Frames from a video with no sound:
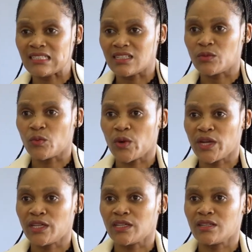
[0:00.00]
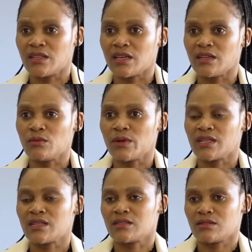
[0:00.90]
did when they
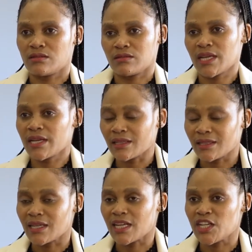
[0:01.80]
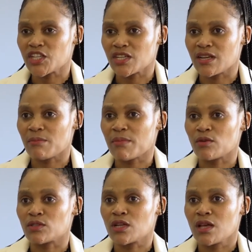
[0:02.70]
were telling the nation
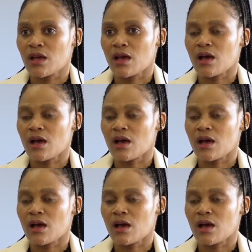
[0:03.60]
about